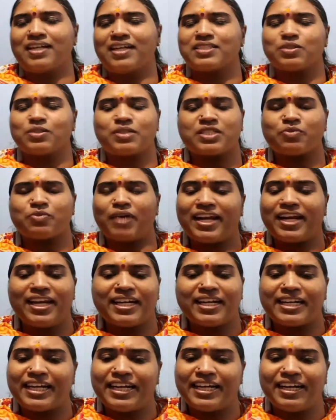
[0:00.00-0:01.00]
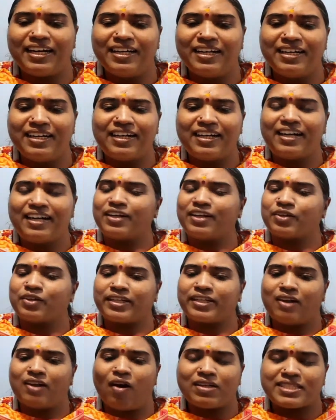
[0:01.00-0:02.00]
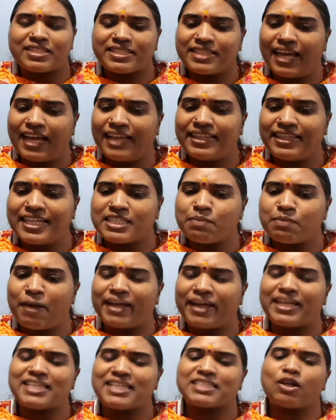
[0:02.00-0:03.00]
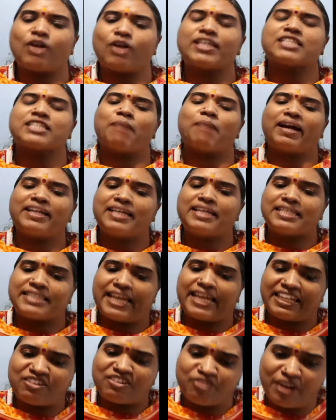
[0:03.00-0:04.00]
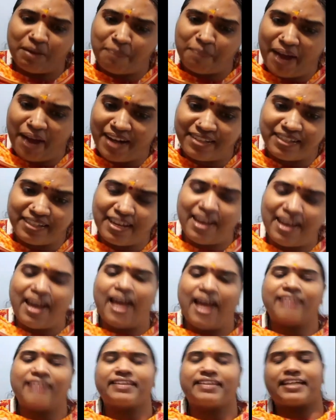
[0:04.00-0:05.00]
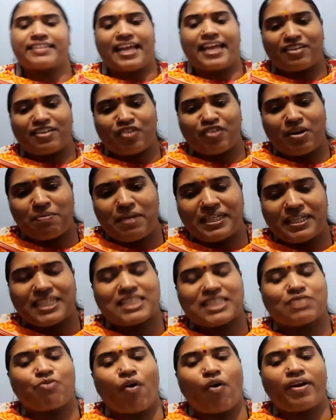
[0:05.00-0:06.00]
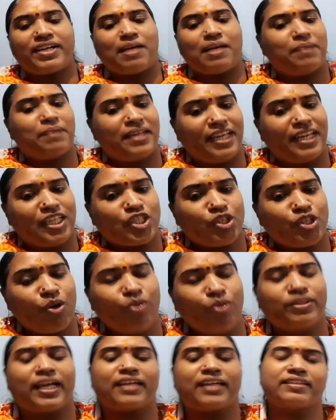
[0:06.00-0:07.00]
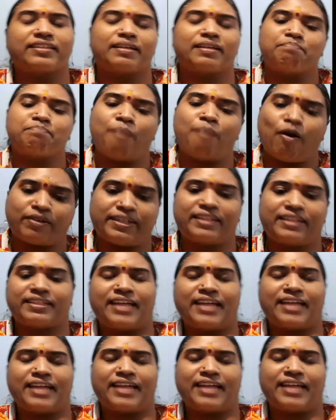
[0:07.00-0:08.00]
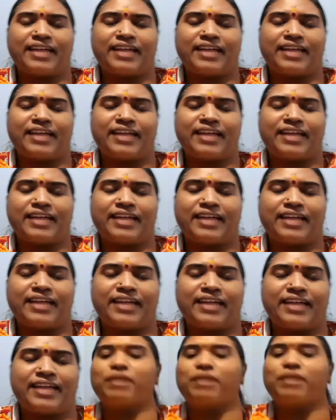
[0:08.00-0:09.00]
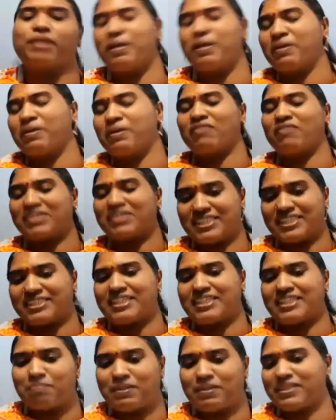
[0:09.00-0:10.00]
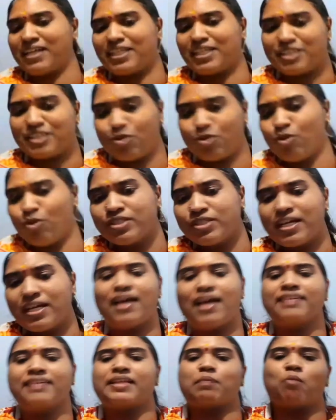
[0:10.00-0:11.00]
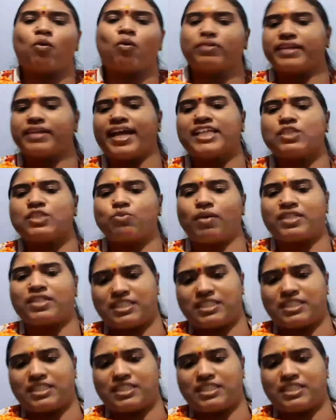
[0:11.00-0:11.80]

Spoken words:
So it's very clear. You cannot say that minor is called as minor's agreement and that agreement is void ab initio. That the important cases, of course, Mohori Bibi versus Dharmadas Ghosh. The mortgage was